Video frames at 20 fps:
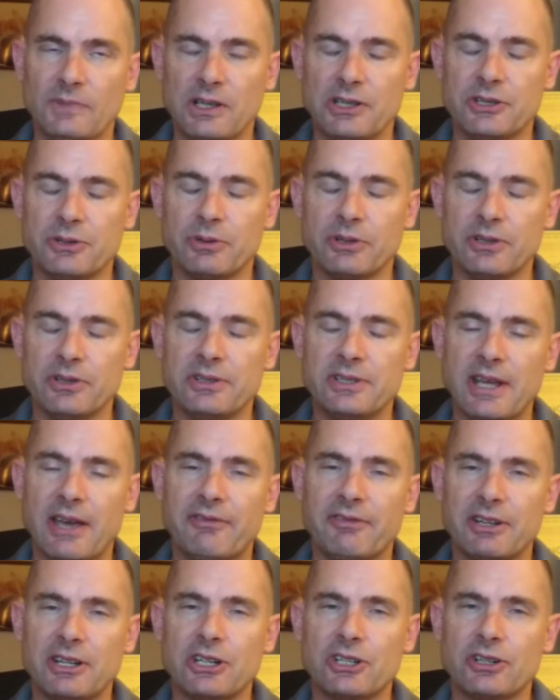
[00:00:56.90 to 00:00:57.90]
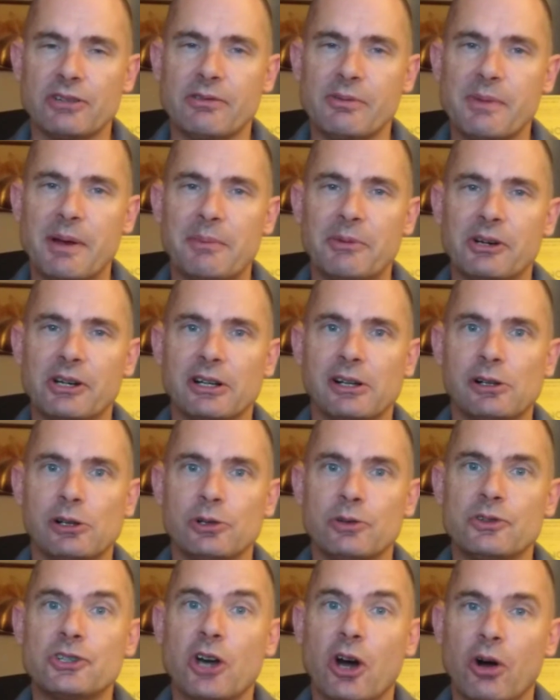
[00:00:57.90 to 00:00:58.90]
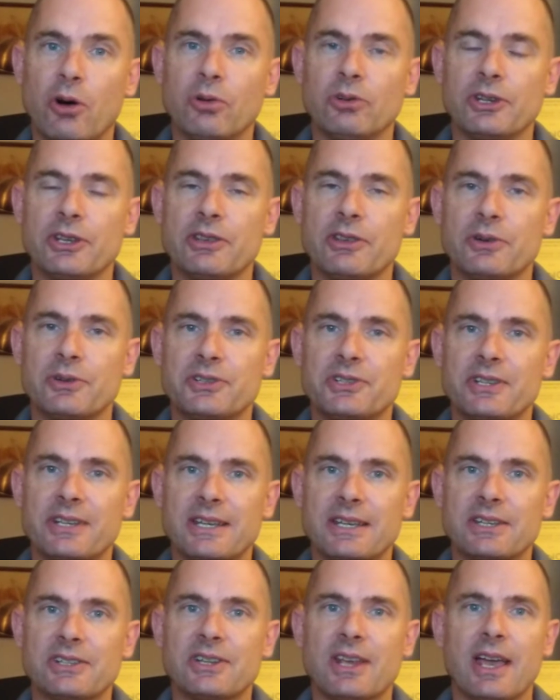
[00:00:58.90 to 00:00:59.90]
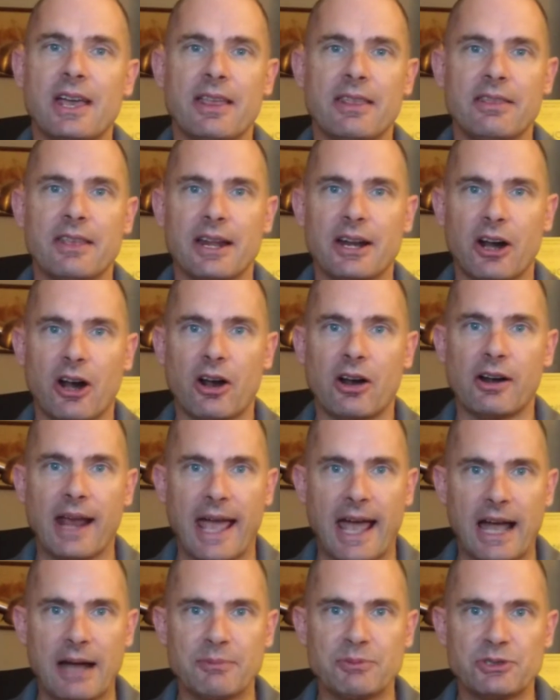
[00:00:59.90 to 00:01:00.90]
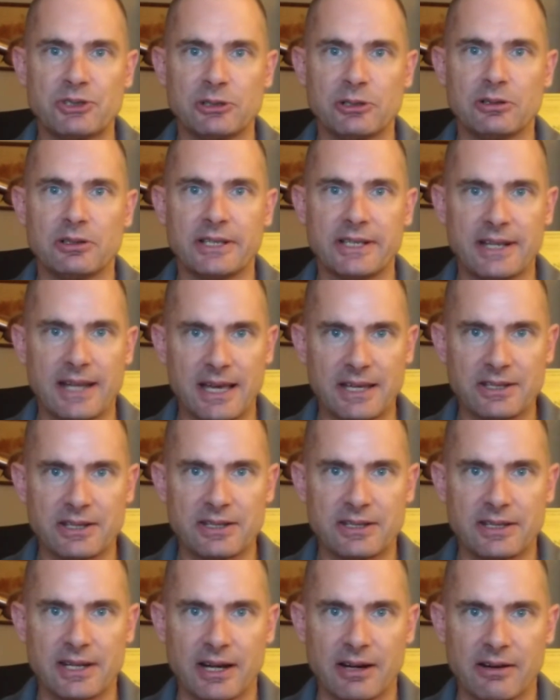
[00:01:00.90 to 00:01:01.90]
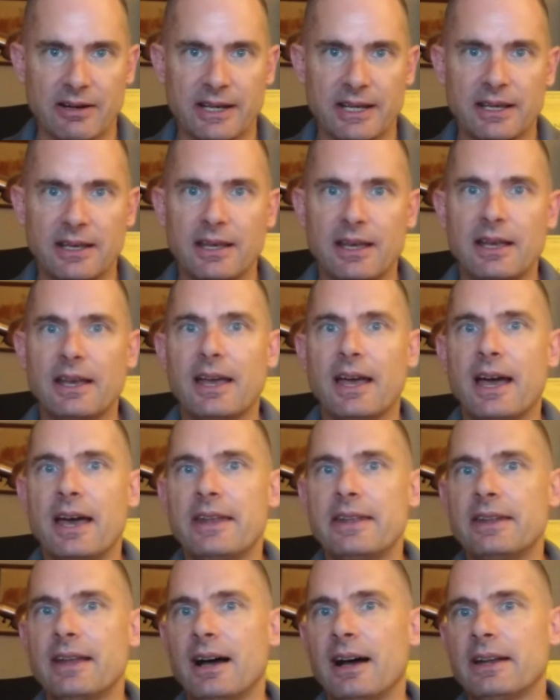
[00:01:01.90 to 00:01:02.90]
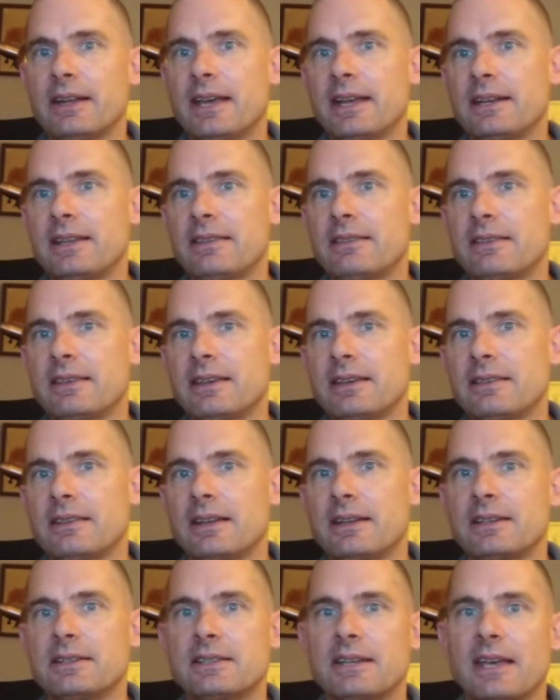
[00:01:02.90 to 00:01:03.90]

So a good definition, remember, includes only those things that are absolutely necessary and not anything that is